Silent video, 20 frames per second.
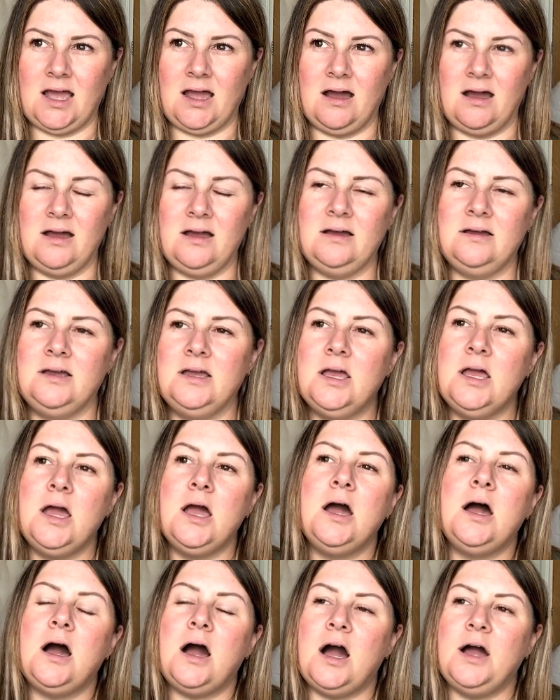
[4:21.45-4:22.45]

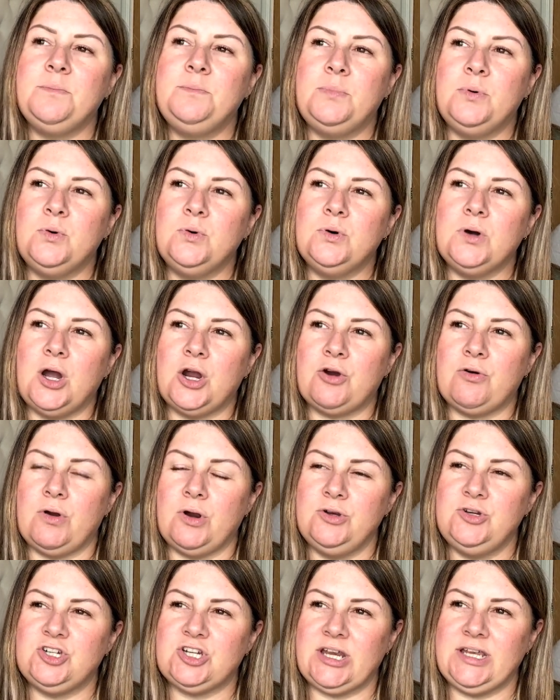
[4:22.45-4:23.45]
I bought a
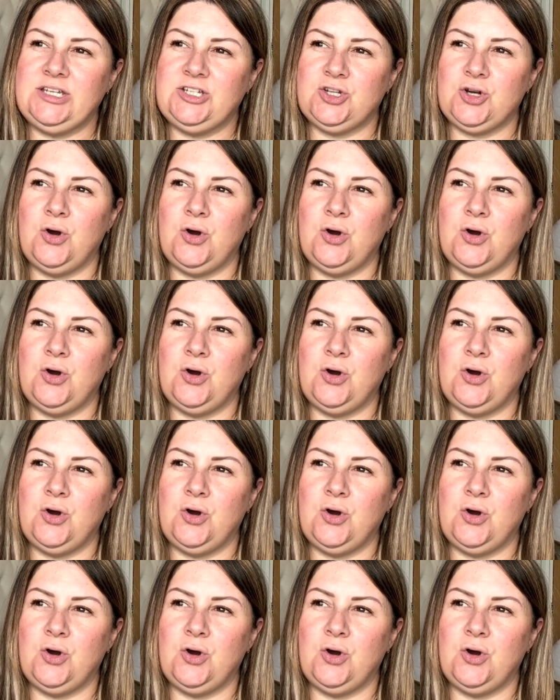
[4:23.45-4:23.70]
crocheted